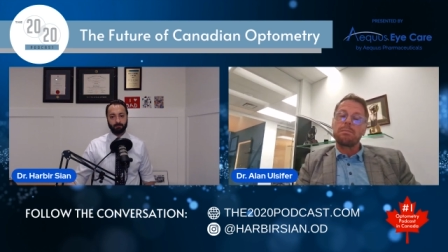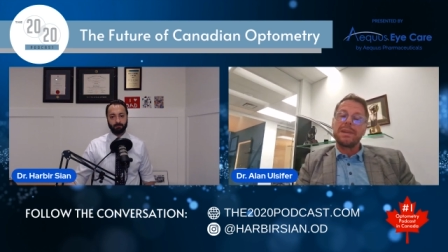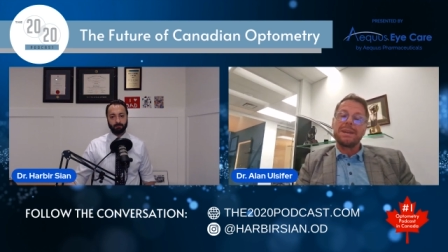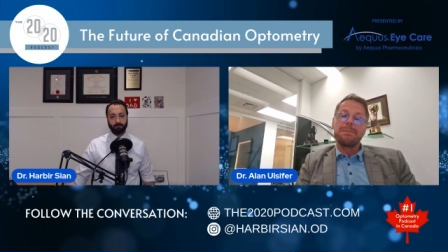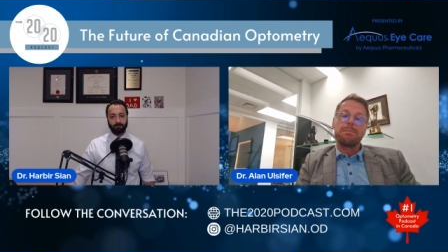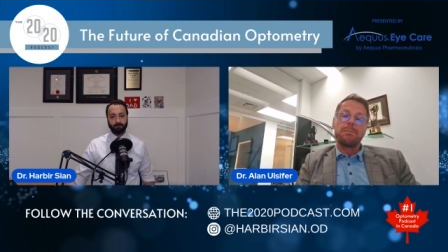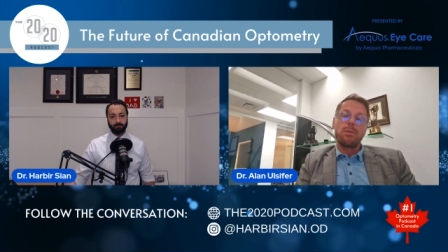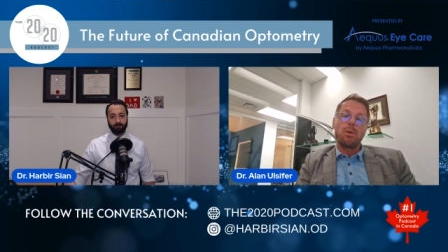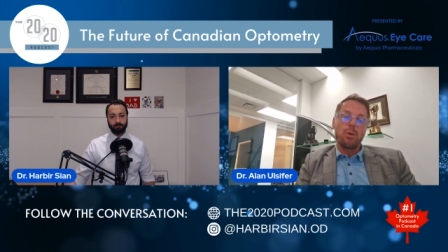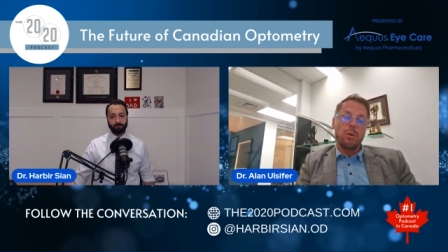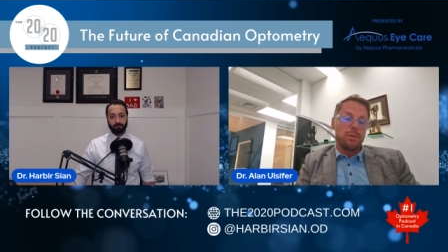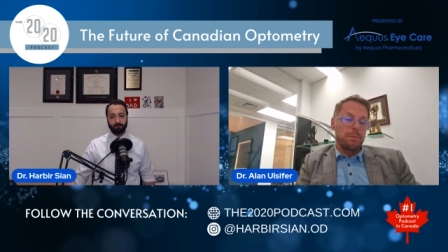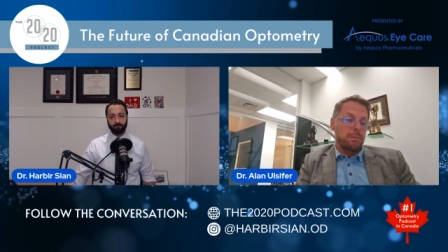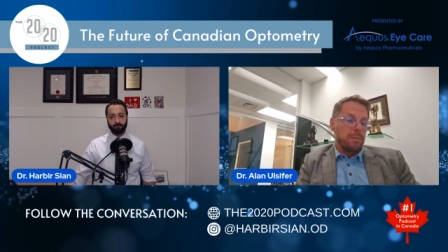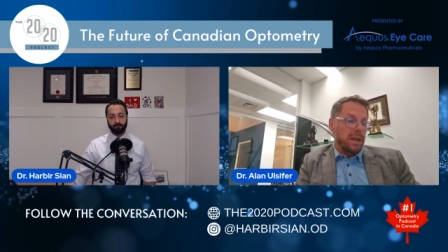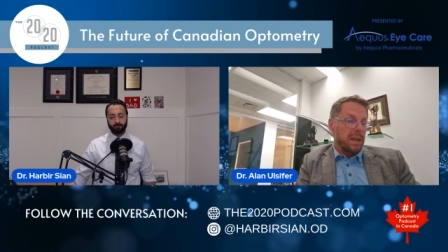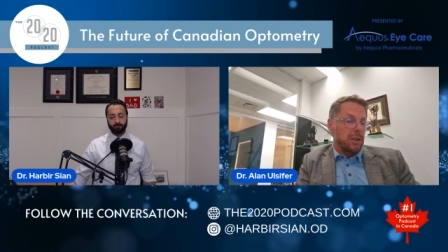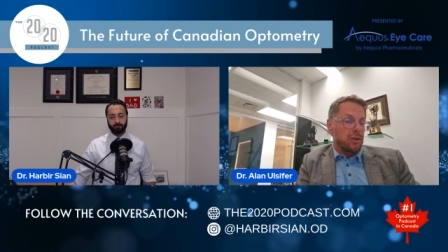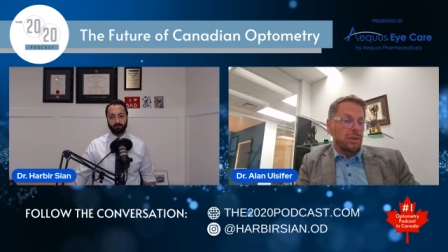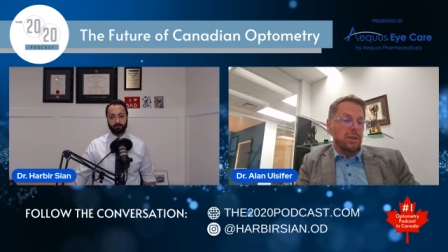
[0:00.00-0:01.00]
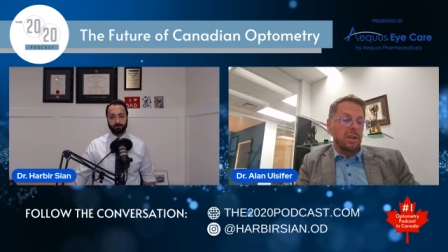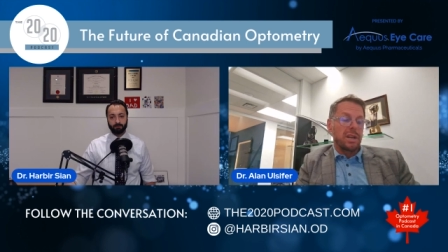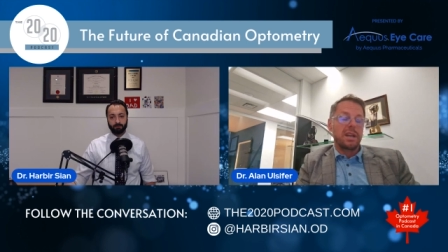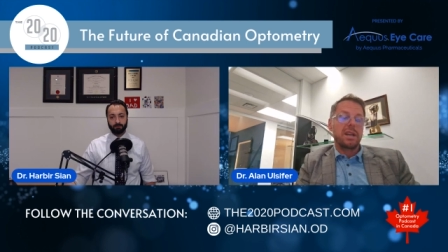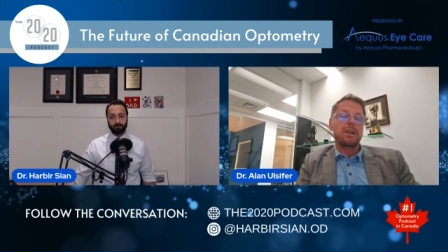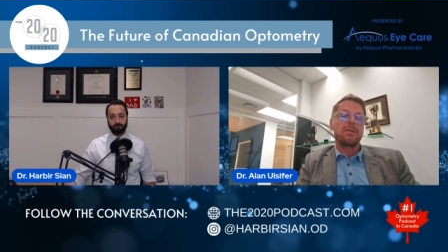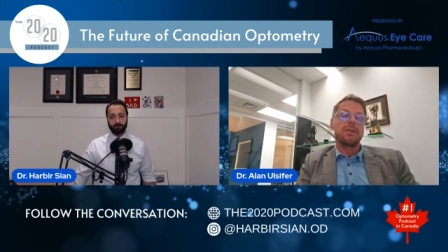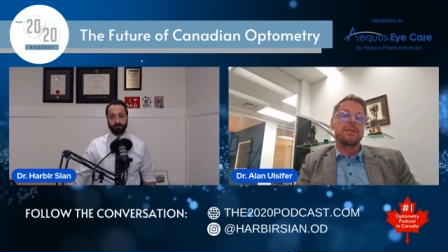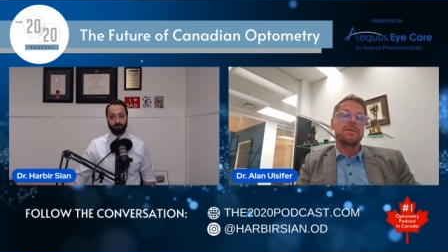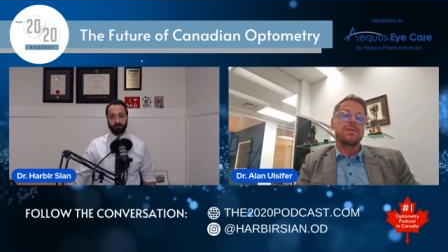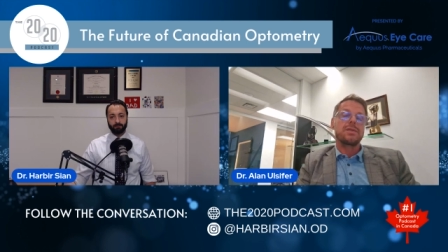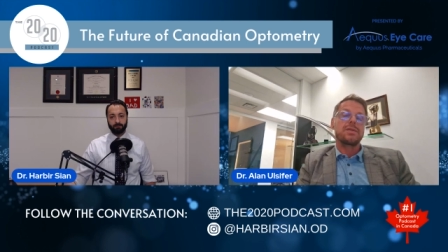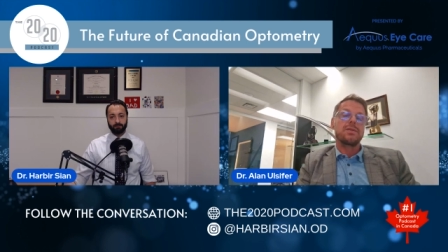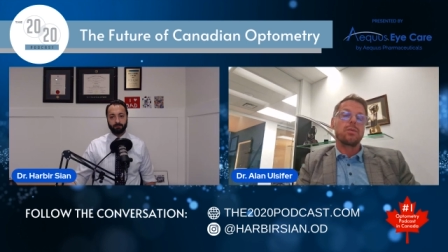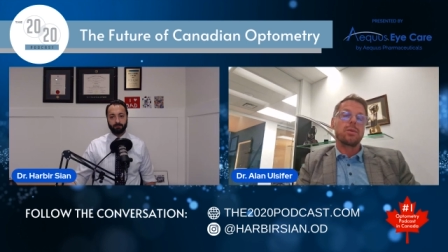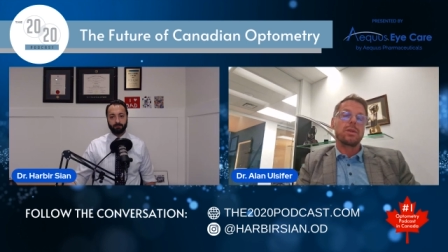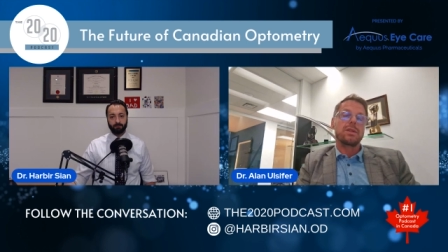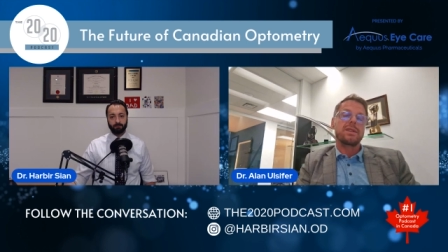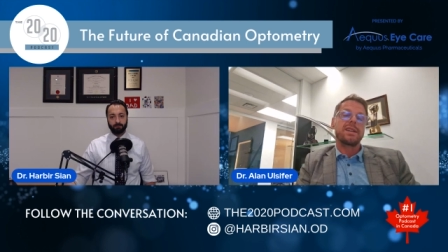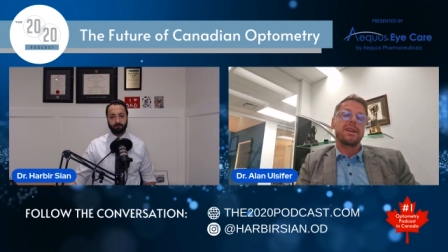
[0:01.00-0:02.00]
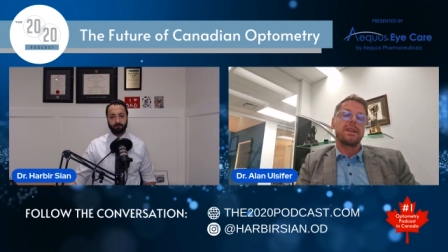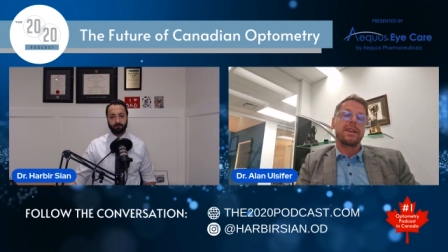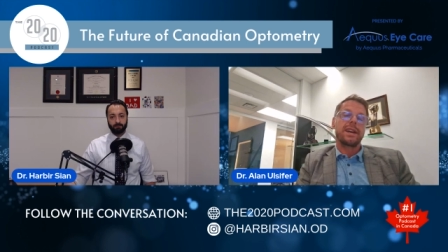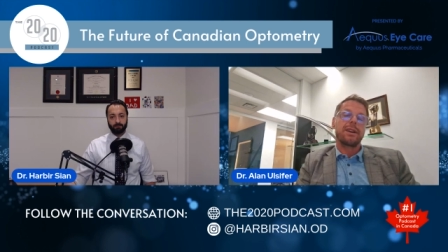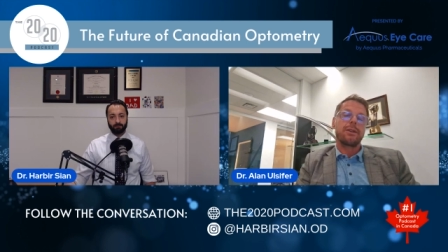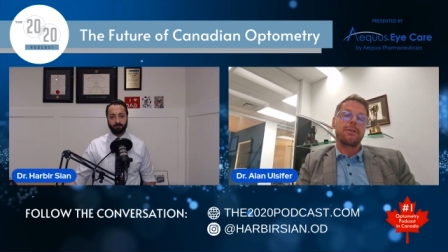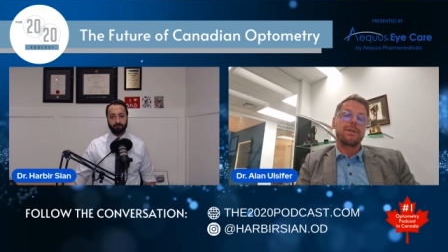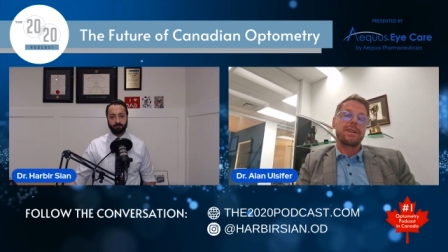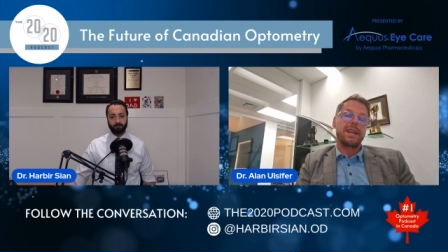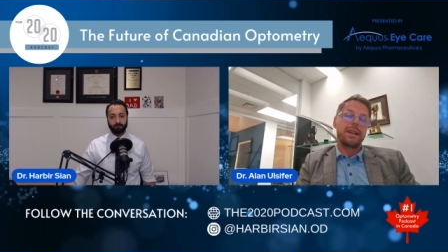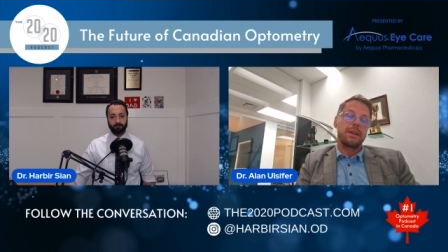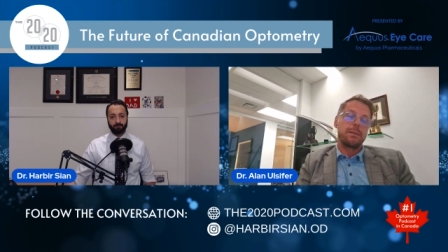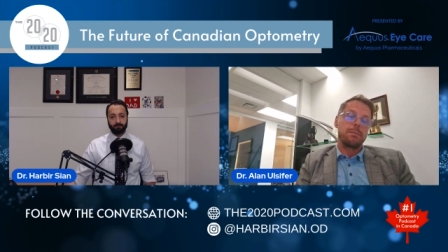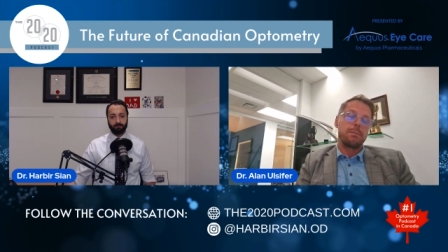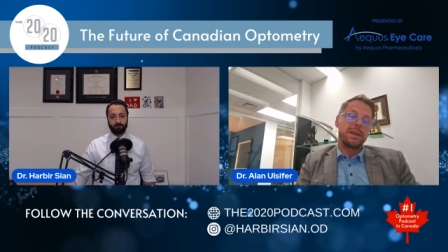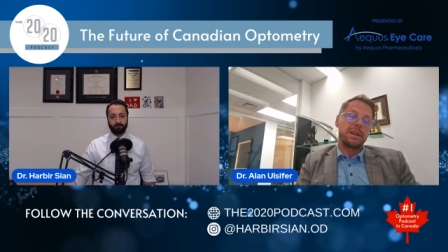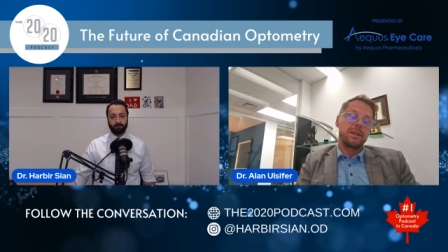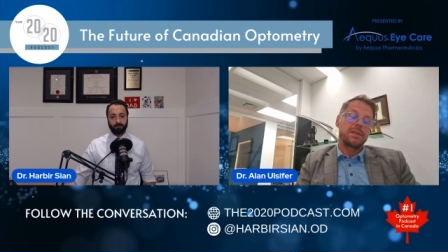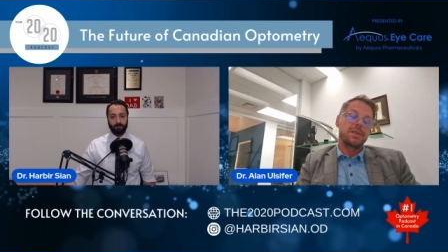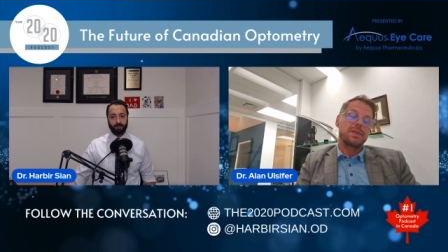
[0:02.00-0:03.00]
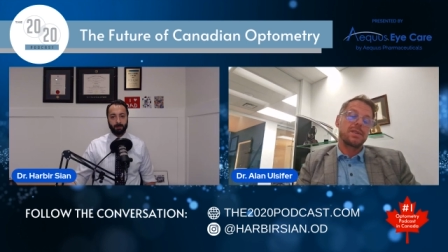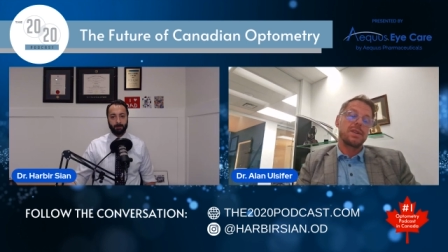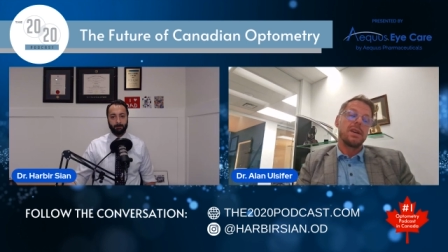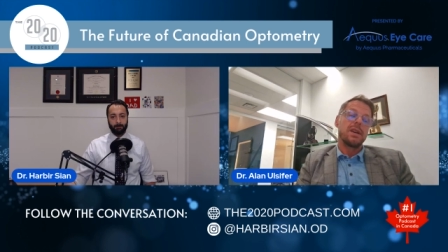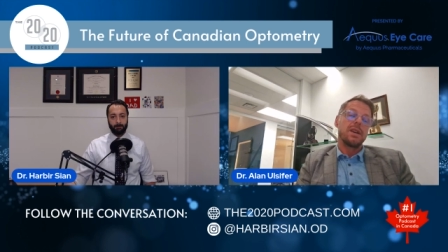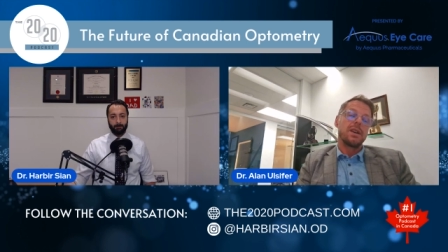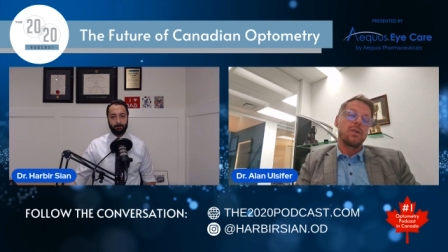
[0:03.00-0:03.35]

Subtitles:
important patient care is. We're telling our database.